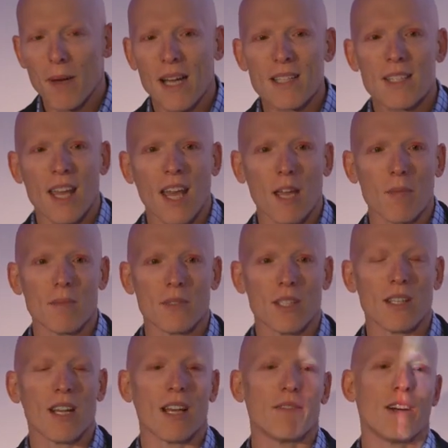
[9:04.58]
Abbas came
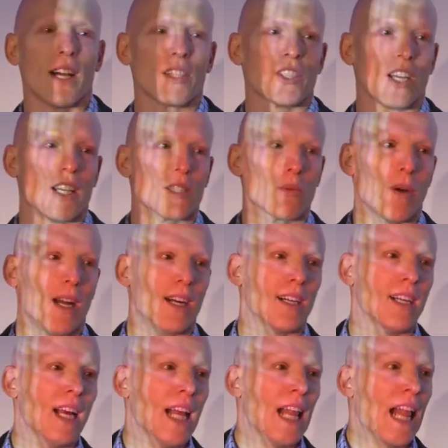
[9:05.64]
to Naivasha as
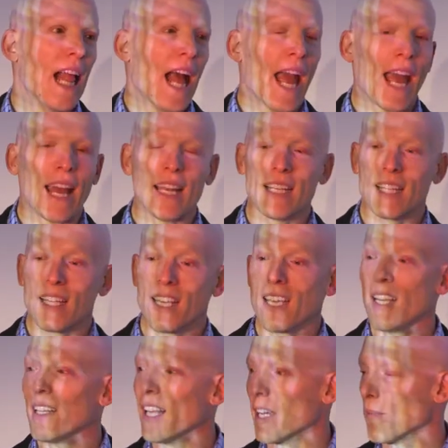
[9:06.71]
well, and
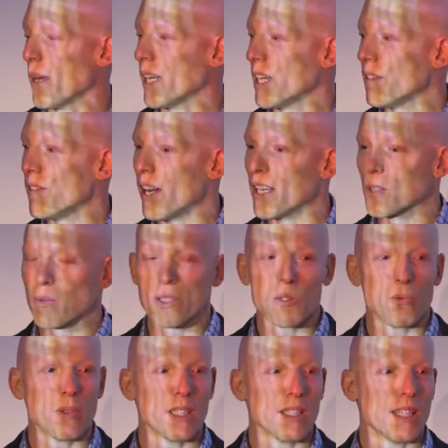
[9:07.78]
he, like many of us,
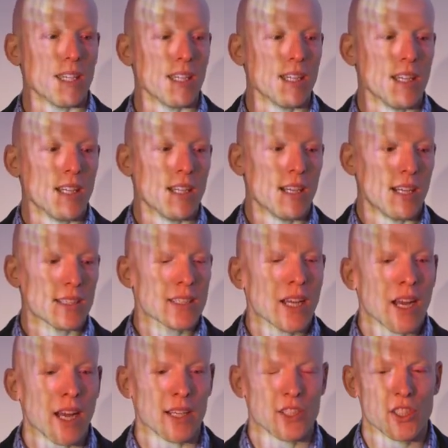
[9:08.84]
was really
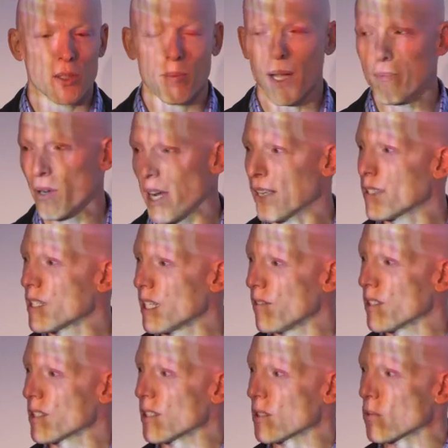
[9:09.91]
touched by Brian
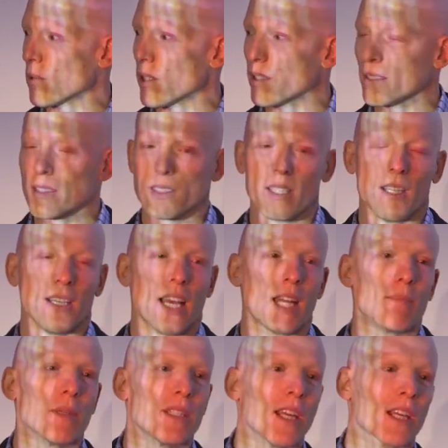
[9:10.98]
Stevenson's words.
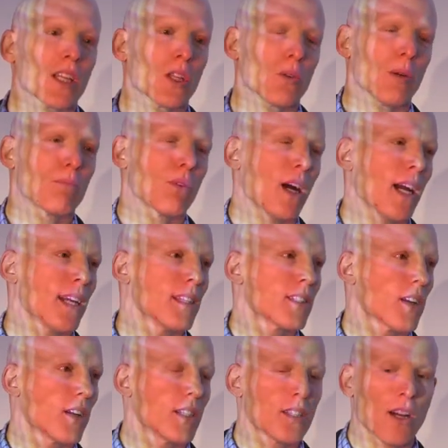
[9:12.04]
And in particular, what Brian
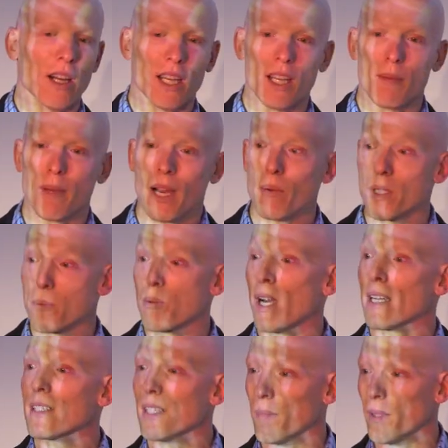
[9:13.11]
started talking about was
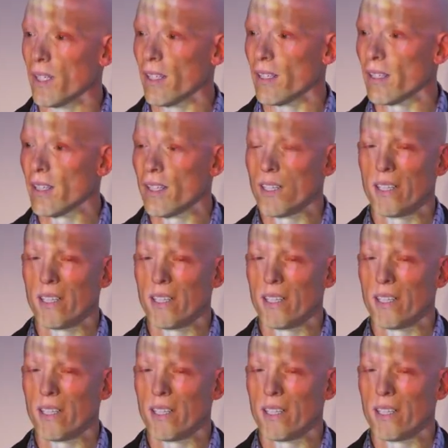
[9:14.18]
proximity.